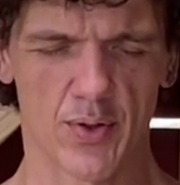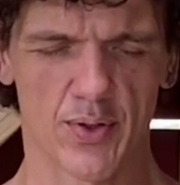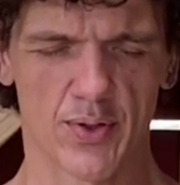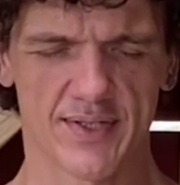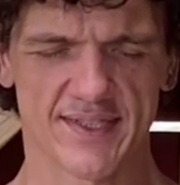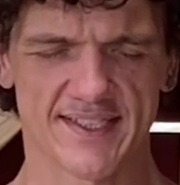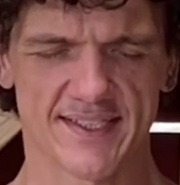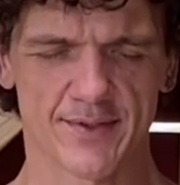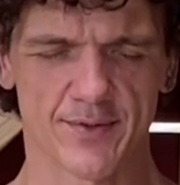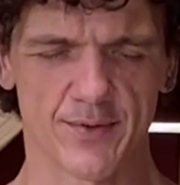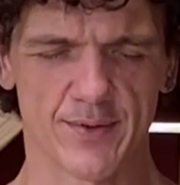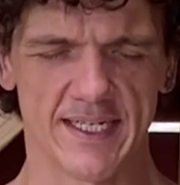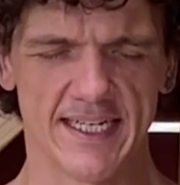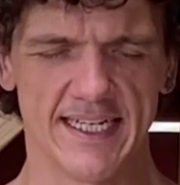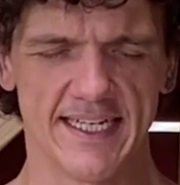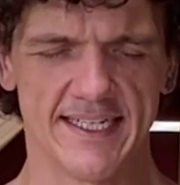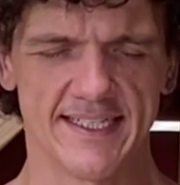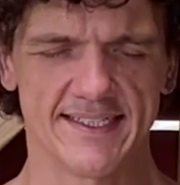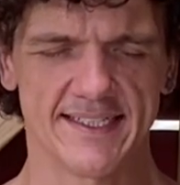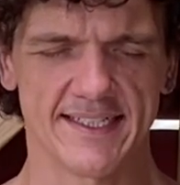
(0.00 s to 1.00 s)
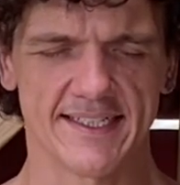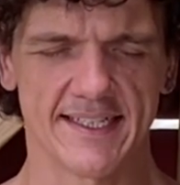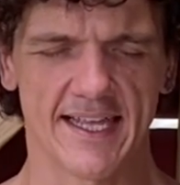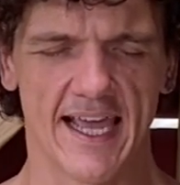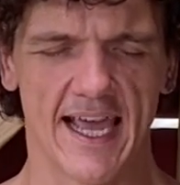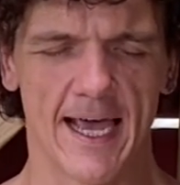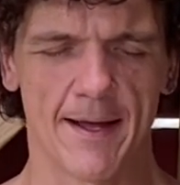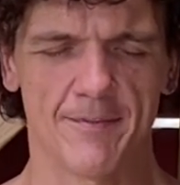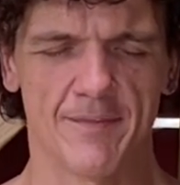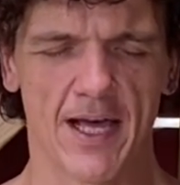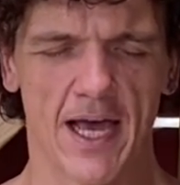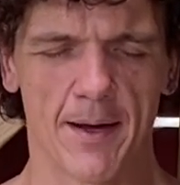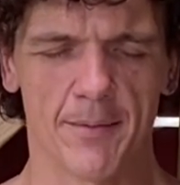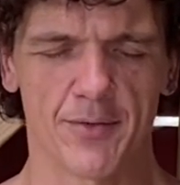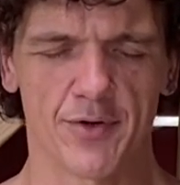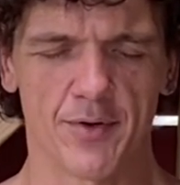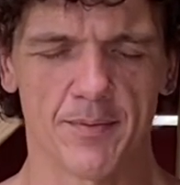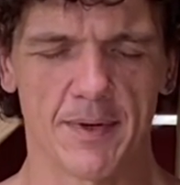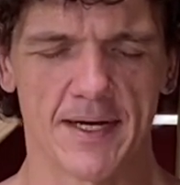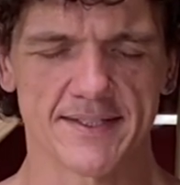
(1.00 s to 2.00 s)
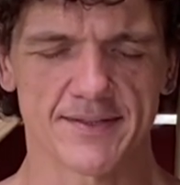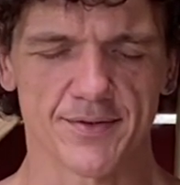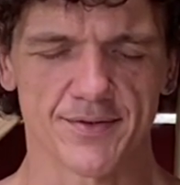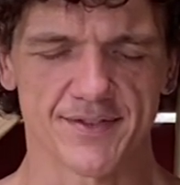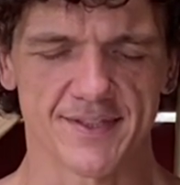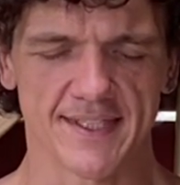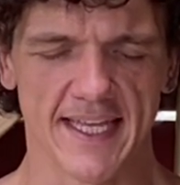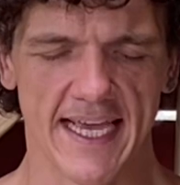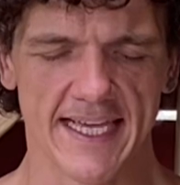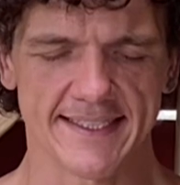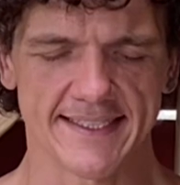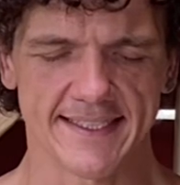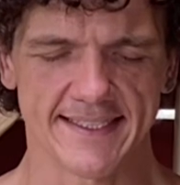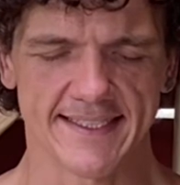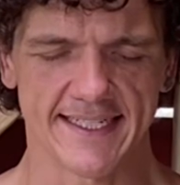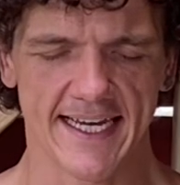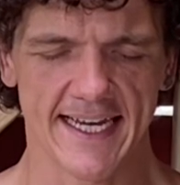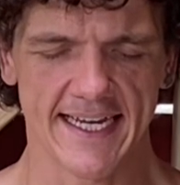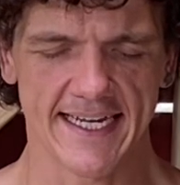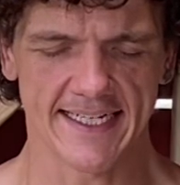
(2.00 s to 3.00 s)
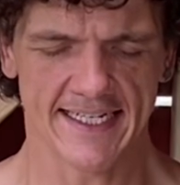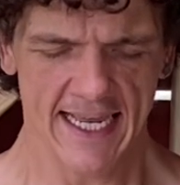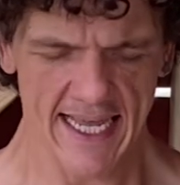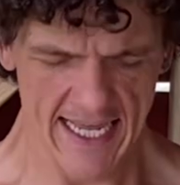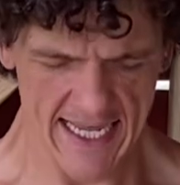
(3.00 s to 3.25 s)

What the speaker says: Squeezing the abdominal muscles nice and tight.